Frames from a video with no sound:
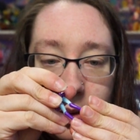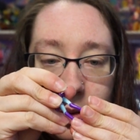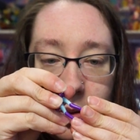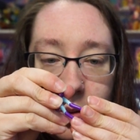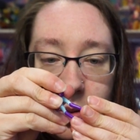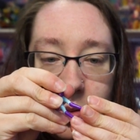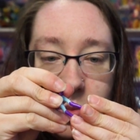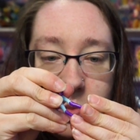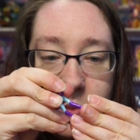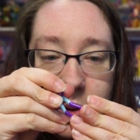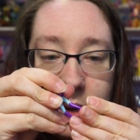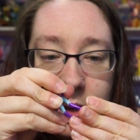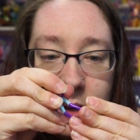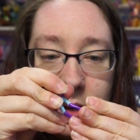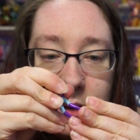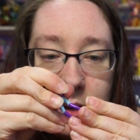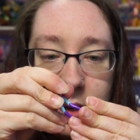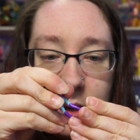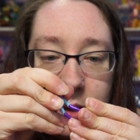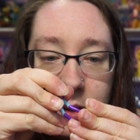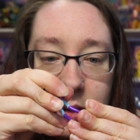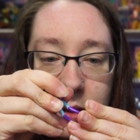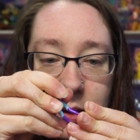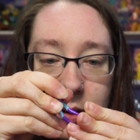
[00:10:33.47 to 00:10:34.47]
Oh my
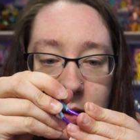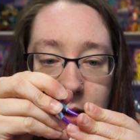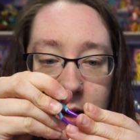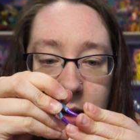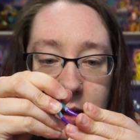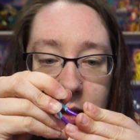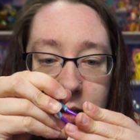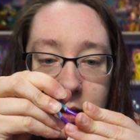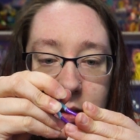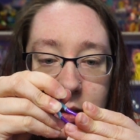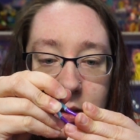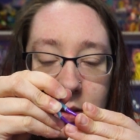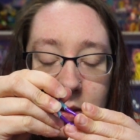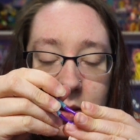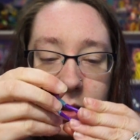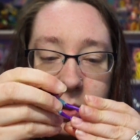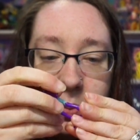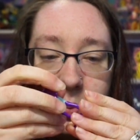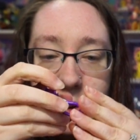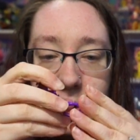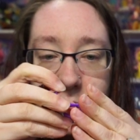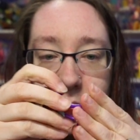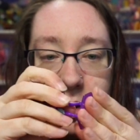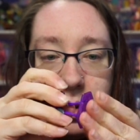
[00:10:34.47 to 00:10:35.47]
goodness. Okay, so
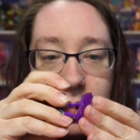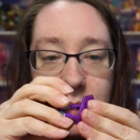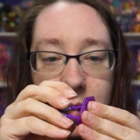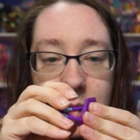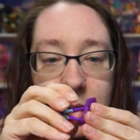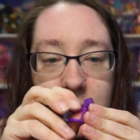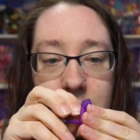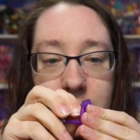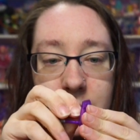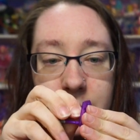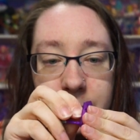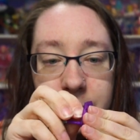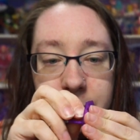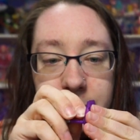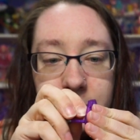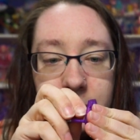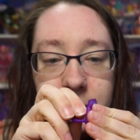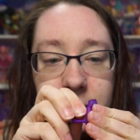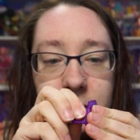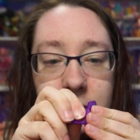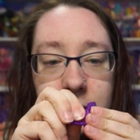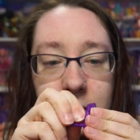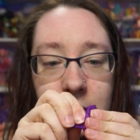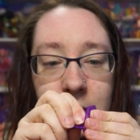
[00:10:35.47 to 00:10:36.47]
let's put her on
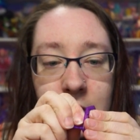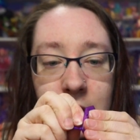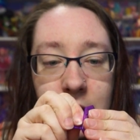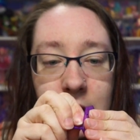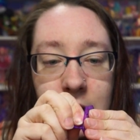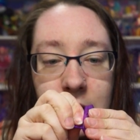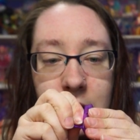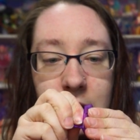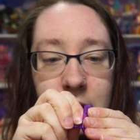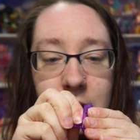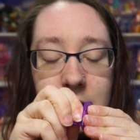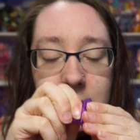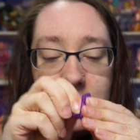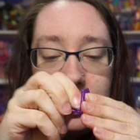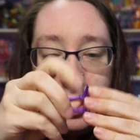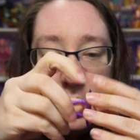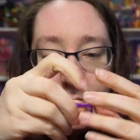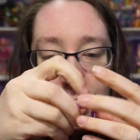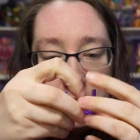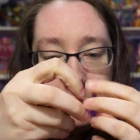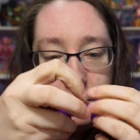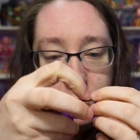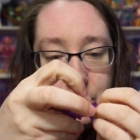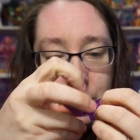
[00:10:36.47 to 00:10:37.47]
the
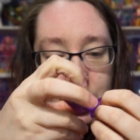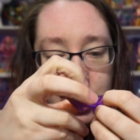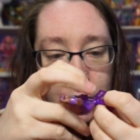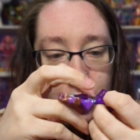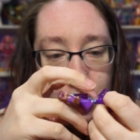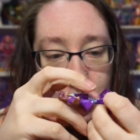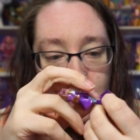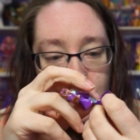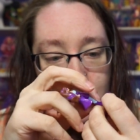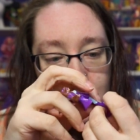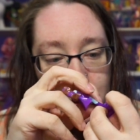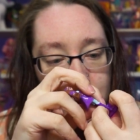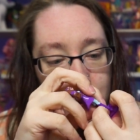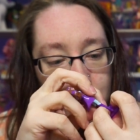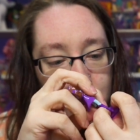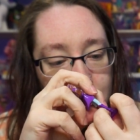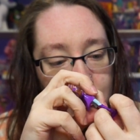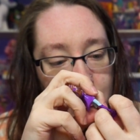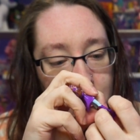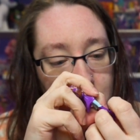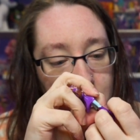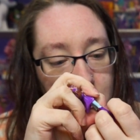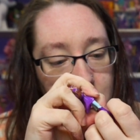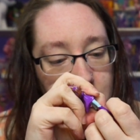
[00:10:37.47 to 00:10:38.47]
stand if she can go into
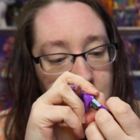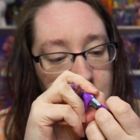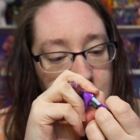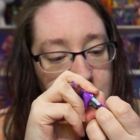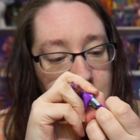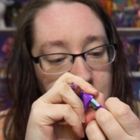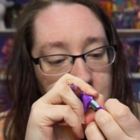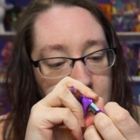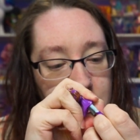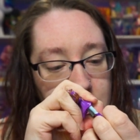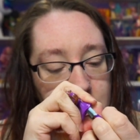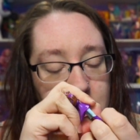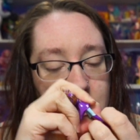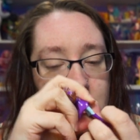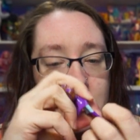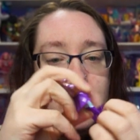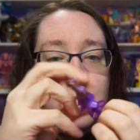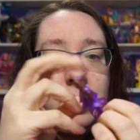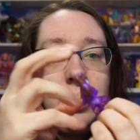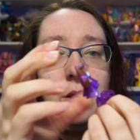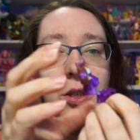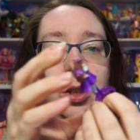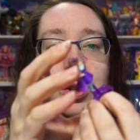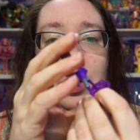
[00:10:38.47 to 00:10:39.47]
it.
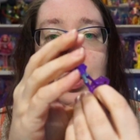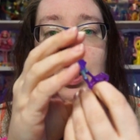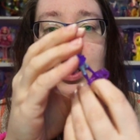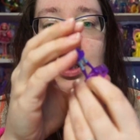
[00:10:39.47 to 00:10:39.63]
So you